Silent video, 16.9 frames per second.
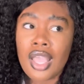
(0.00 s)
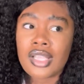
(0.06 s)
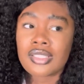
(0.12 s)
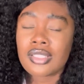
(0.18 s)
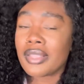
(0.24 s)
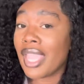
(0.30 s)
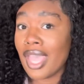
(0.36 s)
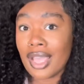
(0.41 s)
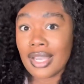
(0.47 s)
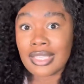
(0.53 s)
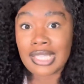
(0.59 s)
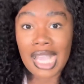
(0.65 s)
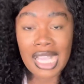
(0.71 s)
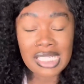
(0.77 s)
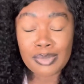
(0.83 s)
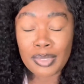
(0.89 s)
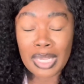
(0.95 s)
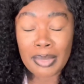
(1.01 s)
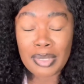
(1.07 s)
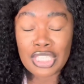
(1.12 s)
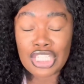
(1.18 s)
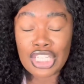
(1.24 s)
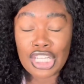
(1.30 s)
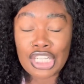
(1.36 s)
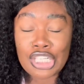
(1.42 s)
So yeah, that's pretty
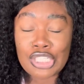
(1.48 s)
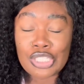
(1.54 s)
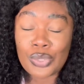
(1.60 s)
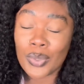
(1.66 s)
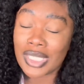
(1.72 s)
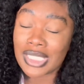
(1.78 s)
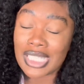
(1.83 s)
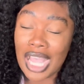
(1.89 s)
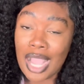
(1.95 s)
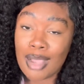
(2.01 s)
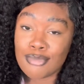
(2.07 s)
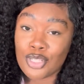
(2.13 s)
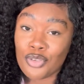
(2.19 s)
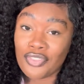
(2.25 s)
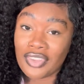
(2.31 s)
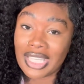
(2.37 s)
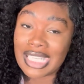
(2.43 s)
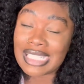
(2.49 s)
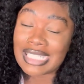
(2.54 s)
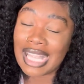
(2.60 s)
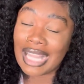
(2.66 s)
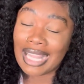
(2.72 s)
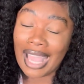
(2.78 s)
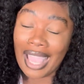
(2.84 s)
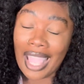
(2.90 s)
much the end of the story time. Don't
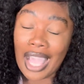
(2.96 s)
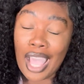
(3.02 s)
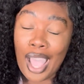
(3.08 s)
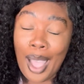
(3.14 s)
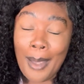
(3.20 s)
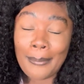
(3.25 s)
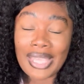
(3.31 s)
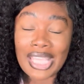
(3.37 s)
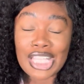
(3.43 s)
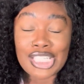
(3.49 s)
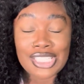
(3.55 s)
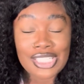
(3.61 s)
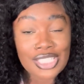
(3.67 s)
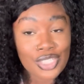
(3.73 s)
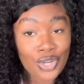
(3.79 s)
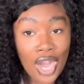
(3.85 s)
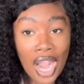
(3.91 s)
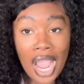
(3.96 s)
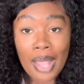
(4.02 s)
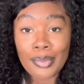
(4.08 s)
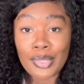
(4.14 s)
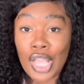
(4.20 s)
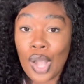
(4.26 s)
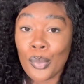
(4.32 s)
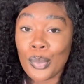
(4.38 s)
forget to like, comment, and
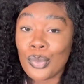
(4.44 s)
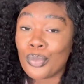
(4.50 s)
subscribe, y'all.